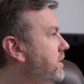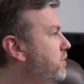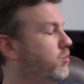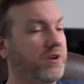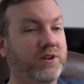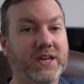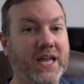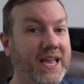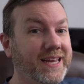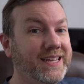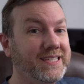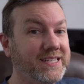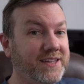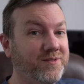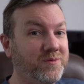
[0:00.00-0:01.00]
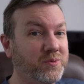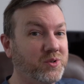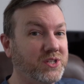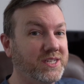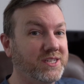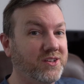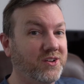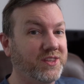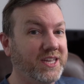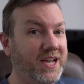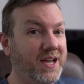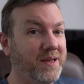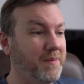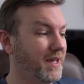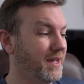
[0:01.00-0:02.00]
We're at eighty-seven percent on the
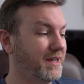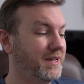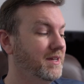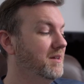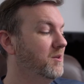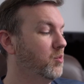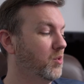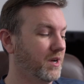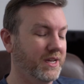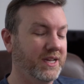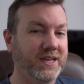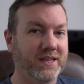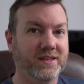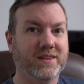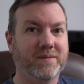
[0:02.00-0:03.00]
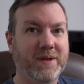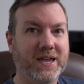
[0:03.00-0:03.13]
iMac, where again, the